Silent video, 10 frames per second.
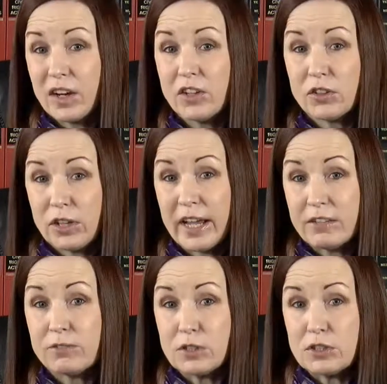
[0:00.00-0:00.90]
other
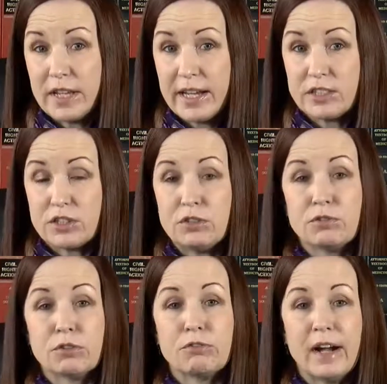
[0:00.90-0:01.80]
adverse action
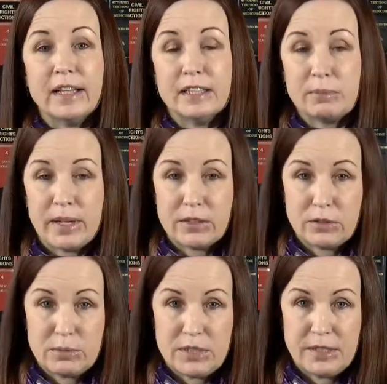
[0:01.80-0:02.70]
for filing
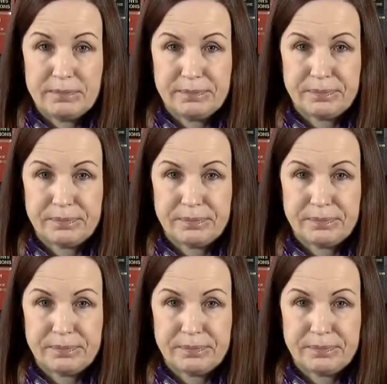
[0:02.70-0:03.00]
bankruptcy.